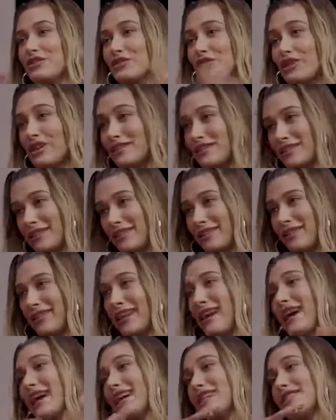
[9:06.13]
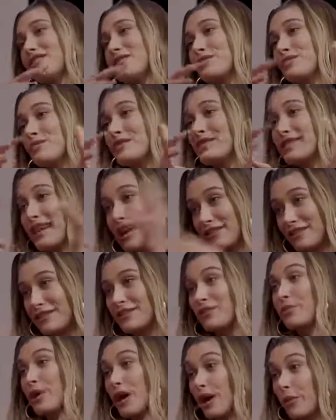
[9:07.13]
Justin had said
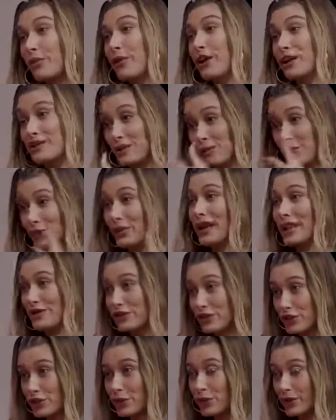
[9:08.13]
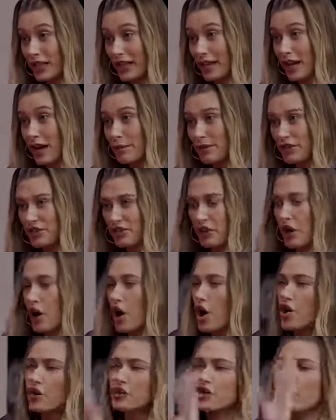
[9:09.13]
to the paparazzi, were you guys shooting up our shirt?
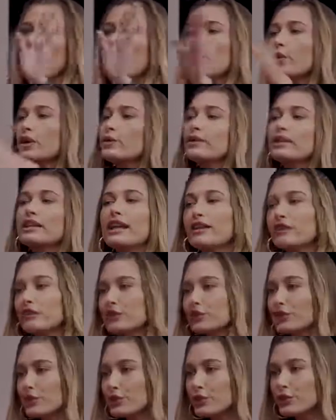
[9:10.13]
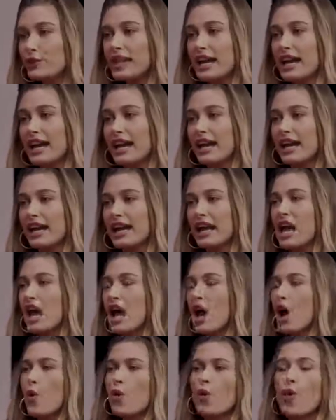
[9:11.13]
Oh, no, we would never do that.
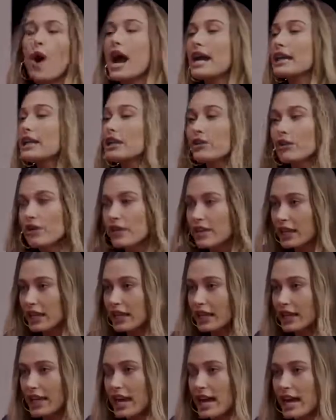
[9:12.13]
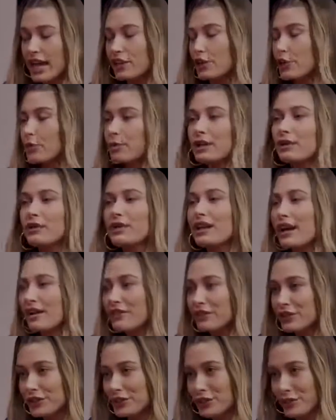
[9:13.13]
Why do you think that? Nobody would
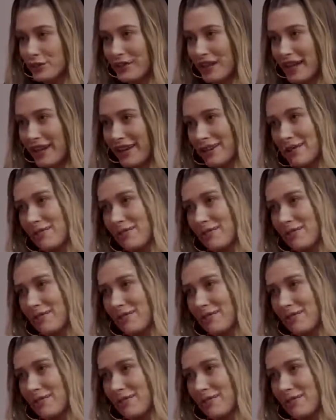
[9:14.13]
ever do that.